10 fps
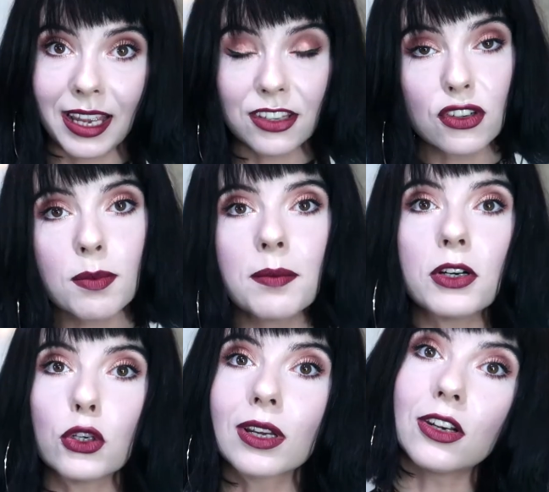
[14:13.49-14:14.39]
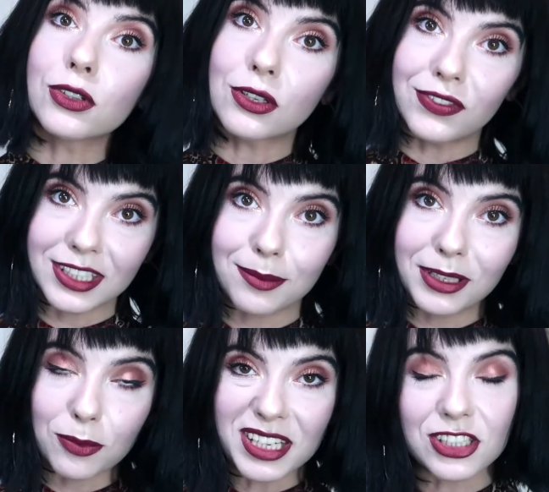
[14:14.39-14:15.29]
and remember you can also visit
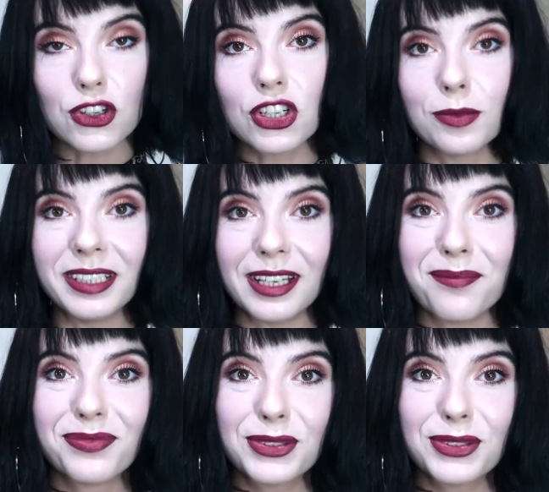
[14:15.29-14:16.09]
me on my social media,